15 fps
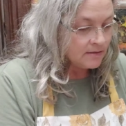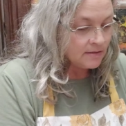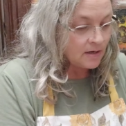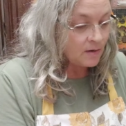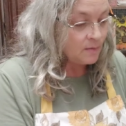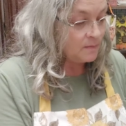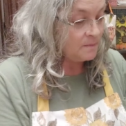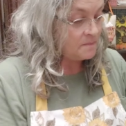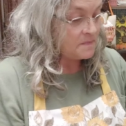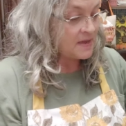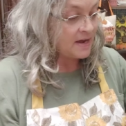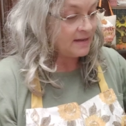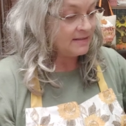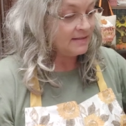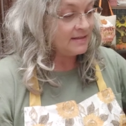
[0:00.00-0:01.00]
So
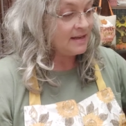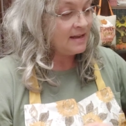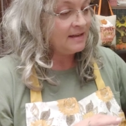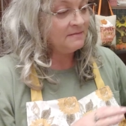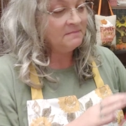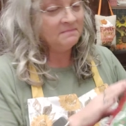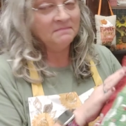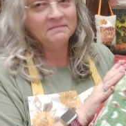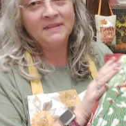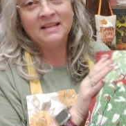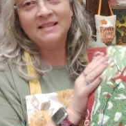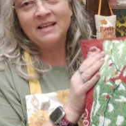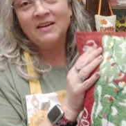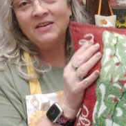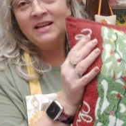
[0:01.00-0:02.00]
that's it.
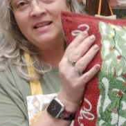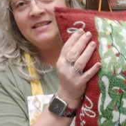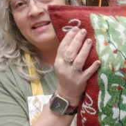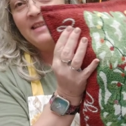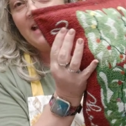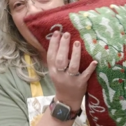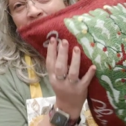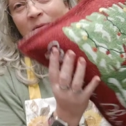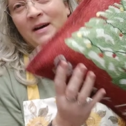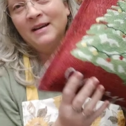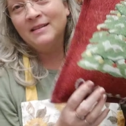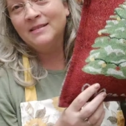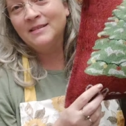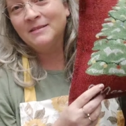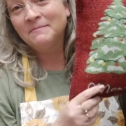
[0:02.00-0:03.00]
That's how easy that
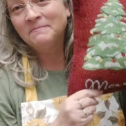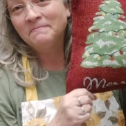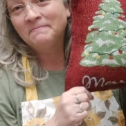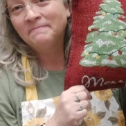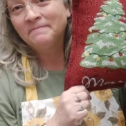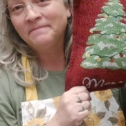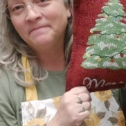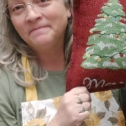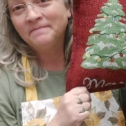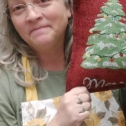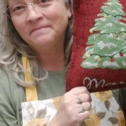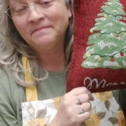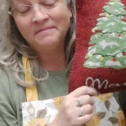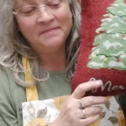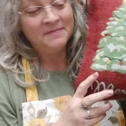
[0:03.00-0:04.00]
was.
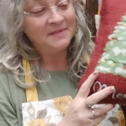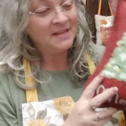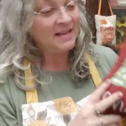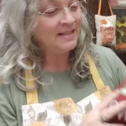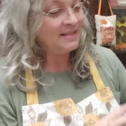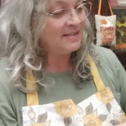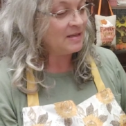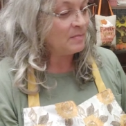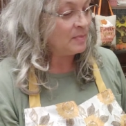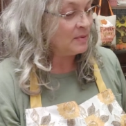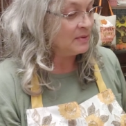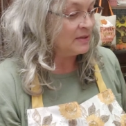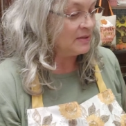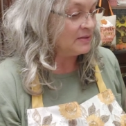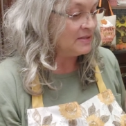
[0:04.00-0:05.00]
Nice simple
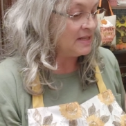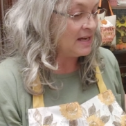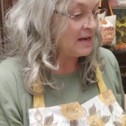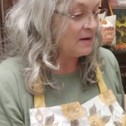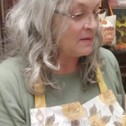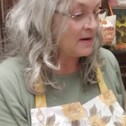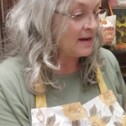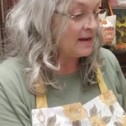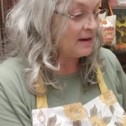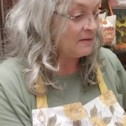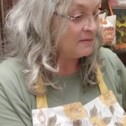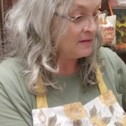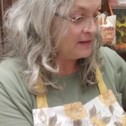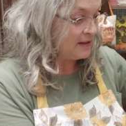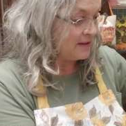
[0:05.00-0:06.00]
little DIY. I
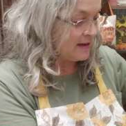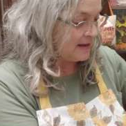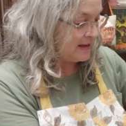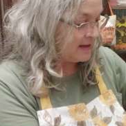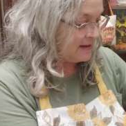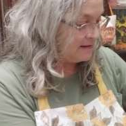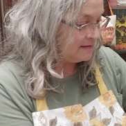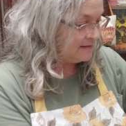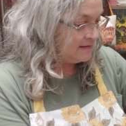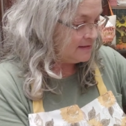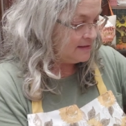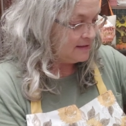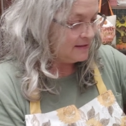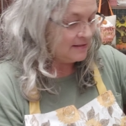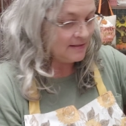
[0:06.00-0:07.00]
really like it.
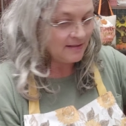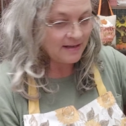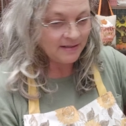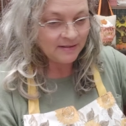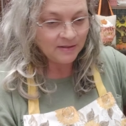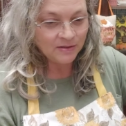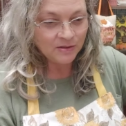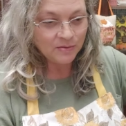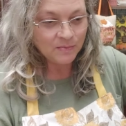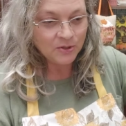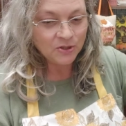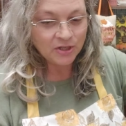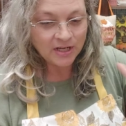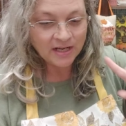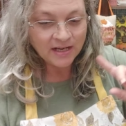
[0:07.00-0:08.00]
It's nice and
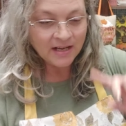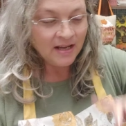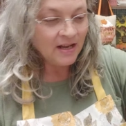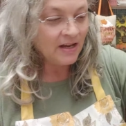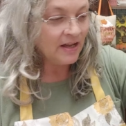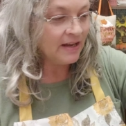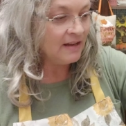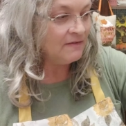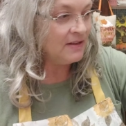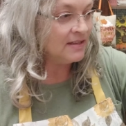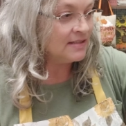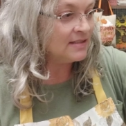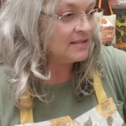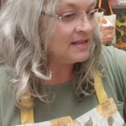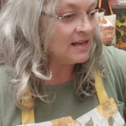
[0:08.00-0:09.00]
smushy. I'll give you a
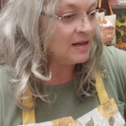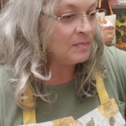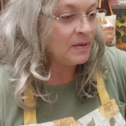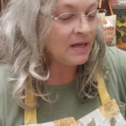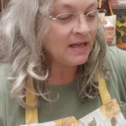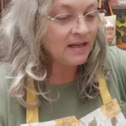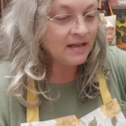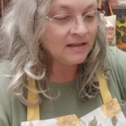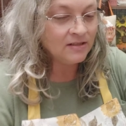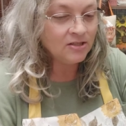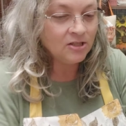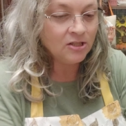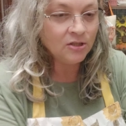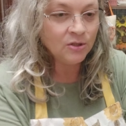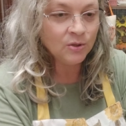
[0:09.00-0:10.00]
sneak peek
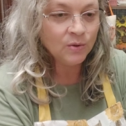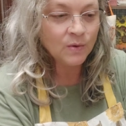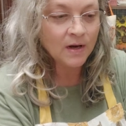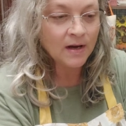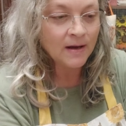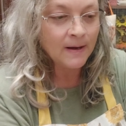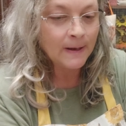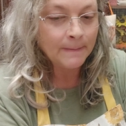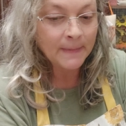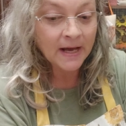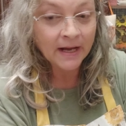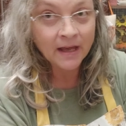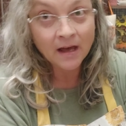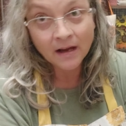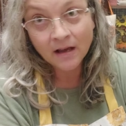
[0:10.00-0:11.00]
to um,
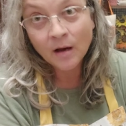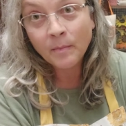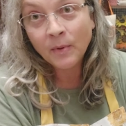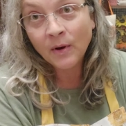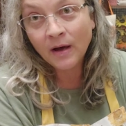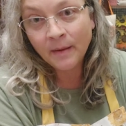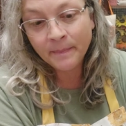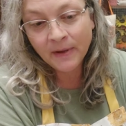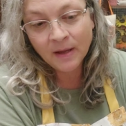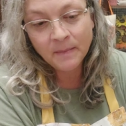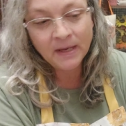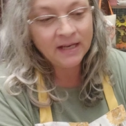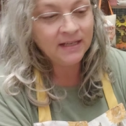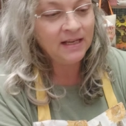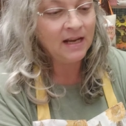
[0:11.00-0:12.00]
a couple
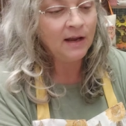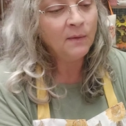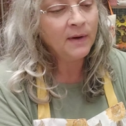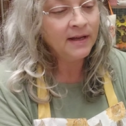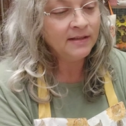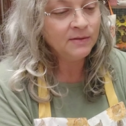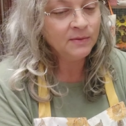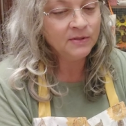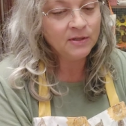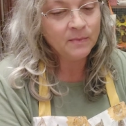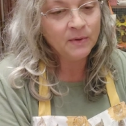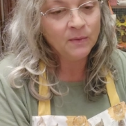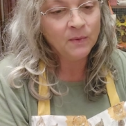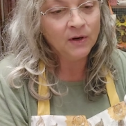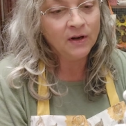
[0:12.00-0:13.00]
upcoming DIYs, which I'm
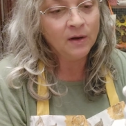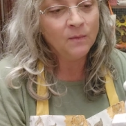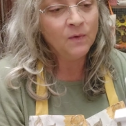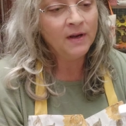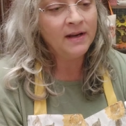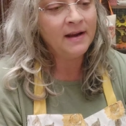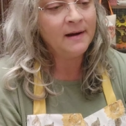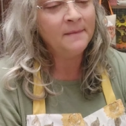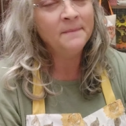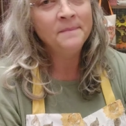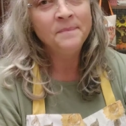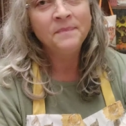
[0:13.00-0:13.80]
going to work on one now.